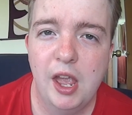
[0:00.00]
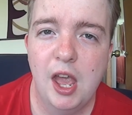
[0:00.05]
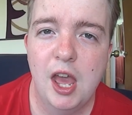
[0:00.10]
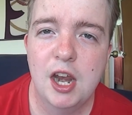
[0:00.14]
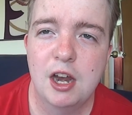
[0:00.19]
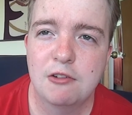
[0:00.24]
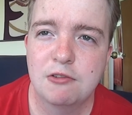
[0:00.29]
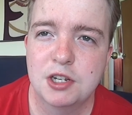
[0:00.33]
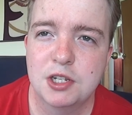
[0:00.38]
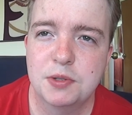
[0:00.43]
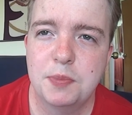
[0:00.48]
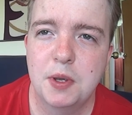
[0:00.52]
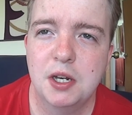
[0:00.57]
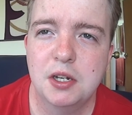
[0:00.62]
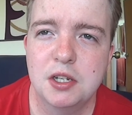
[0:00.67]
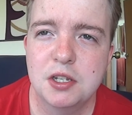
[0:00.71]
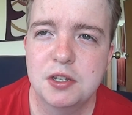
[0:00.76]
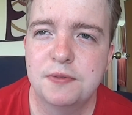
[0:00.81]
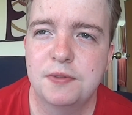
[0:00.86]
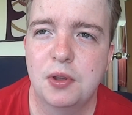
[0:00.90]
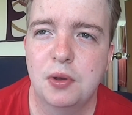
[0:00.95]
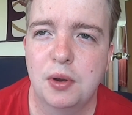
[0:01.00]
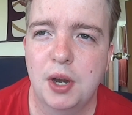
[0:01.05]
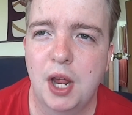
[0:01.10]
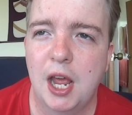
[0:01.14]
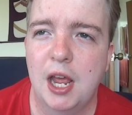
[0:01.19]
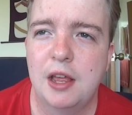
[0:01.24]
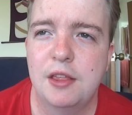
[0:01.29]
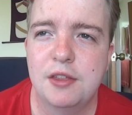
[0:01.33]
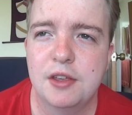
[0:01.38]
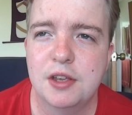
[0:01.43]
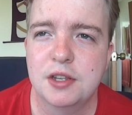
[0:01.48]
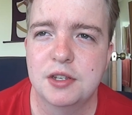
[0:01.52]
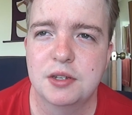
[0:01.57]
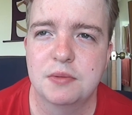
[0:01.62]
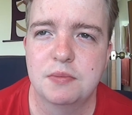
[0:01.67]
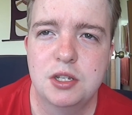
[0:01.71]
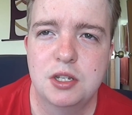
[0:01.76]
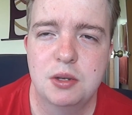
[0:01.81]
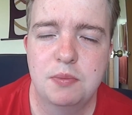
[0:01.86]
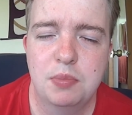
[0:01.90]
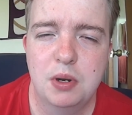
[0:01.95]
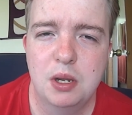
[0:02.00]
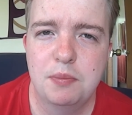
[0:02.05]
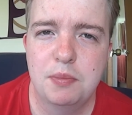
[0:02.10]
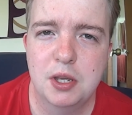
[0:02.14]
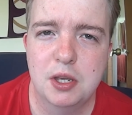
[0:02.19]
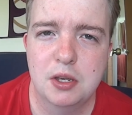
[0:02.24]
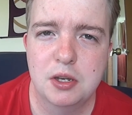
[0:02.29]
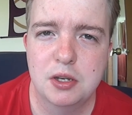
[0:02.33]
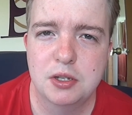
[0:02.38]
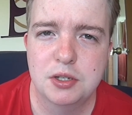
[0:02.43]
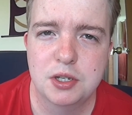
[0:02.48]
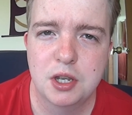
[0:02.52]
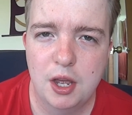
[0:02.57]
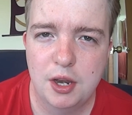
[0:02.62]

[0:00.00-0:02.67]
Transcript: And I respect his view on atheism simply because